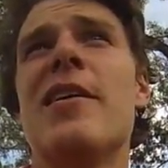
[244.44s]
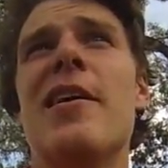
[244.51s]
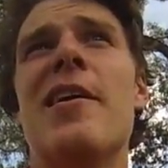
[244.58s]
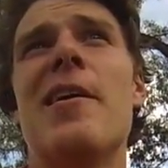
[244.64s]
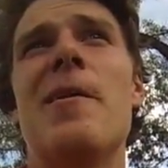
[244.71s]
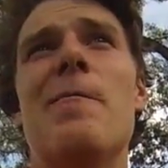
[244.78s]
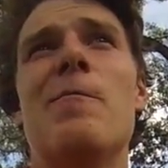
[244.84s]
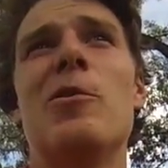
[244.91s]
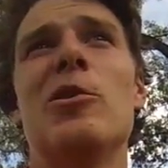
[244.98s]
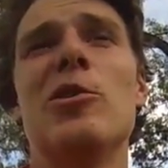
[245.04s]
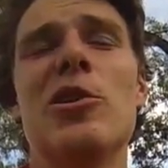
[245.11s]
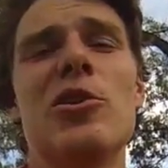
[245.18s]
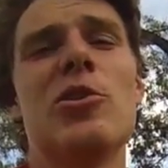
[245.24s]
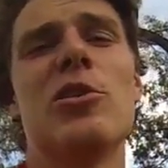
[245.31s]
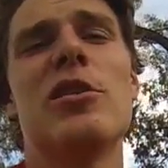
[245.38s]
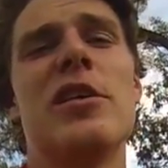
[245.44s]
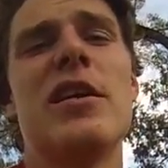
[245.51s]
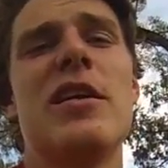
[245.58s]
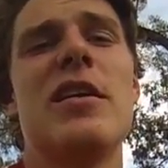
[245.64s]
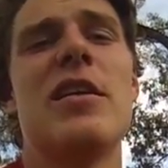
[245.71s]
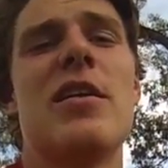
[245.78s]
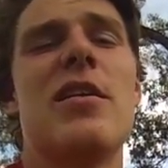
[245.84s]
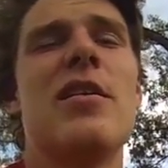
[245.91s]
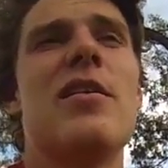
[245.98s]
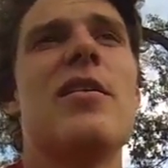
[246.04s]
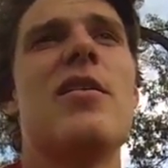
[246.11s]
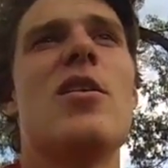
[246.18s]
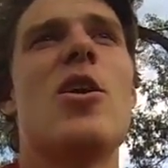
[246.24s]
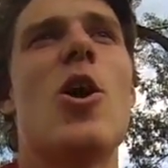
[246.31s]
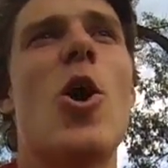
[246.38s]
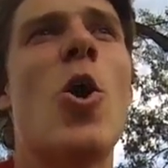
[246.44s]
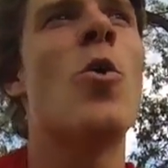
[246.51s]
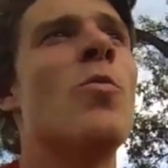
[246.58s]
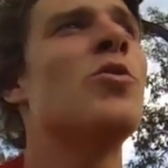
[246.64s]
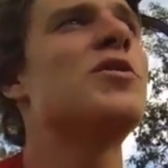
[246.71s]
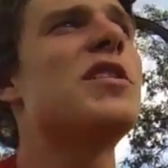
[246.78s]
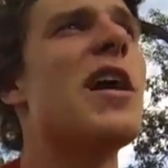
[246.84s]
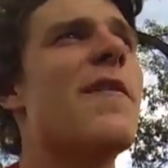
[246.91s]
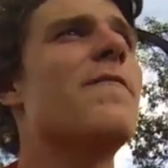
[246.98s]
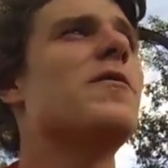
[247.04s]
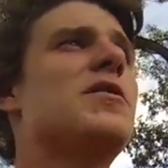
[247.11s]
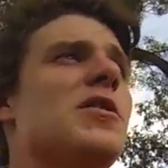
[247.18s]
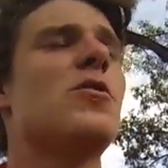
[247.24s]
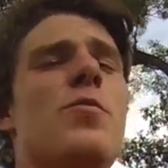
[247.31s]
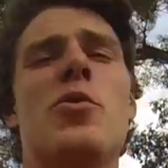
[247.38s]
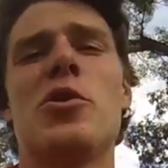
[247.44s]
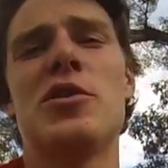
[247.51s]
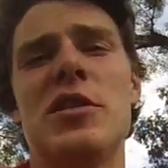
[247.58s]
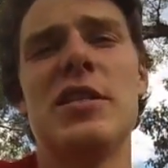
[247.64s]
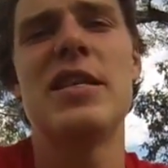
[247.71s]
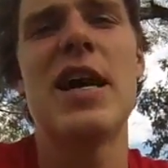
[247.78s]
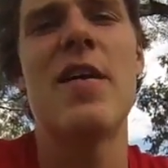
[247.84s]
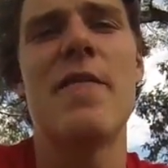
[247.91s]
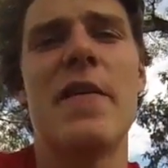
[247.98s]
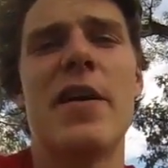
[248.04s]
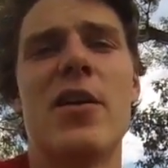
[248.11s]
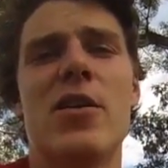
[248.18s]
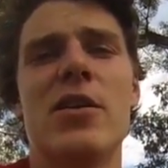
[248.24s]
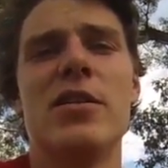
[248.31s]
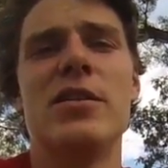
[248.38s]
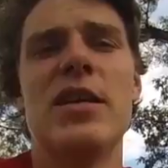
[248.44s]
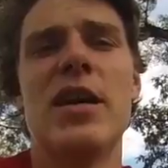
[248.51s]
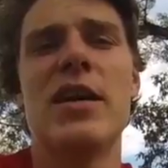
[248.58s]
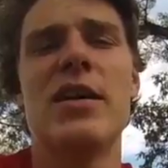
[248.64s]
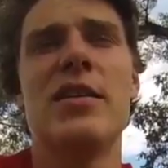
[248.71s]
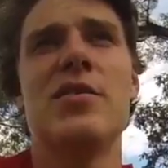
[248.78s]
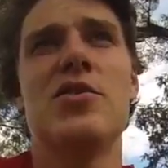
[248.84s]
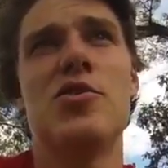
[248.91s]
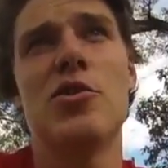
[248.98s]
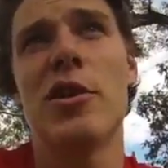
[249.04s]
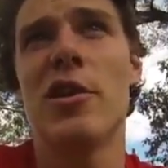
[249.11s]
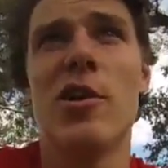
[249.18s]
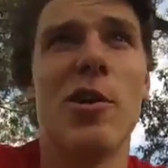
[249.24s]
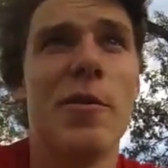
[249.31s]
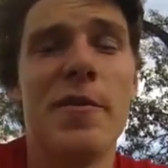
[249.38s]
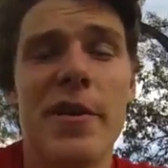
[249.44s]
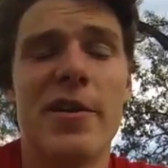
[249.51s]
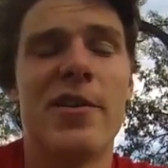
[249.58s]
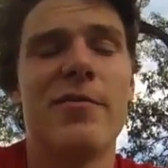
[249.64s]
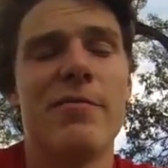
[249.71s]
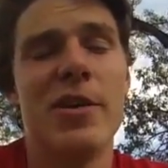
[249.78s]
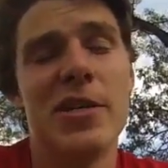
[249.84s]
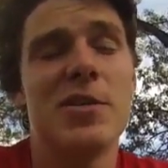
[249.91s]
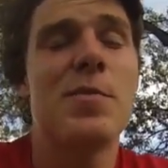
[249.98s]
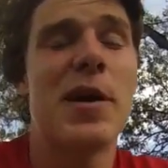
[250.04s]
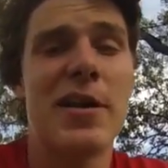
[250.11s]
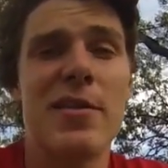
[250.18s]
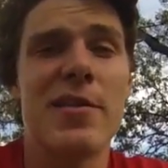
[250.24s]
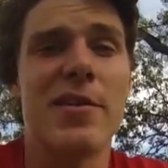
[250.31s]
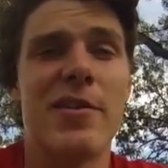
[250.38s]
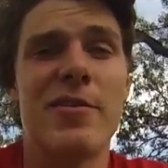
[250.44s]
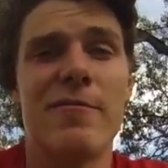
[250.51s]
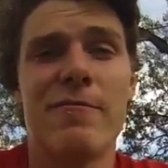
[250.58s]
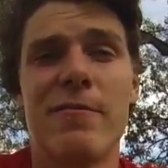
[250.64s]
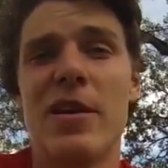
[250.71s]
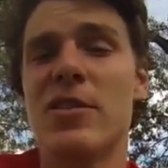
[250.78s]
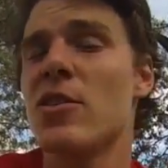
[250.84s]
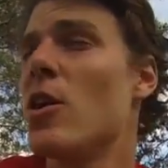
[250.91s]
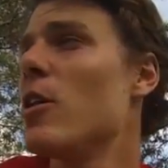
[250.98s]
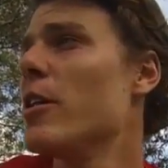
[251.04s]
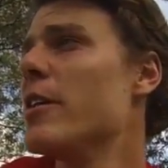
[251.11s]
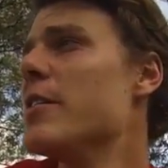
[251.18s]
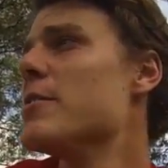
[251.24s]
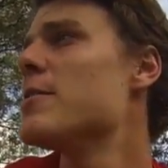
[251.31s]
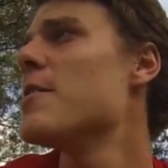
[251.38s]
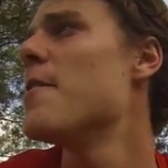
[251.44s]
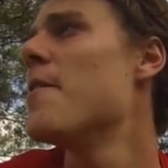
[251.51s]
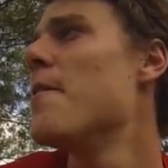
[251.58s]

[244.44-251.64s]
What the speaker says: literally almost every single person down there does a drug called thinner. It's paint thinner. That's all it is.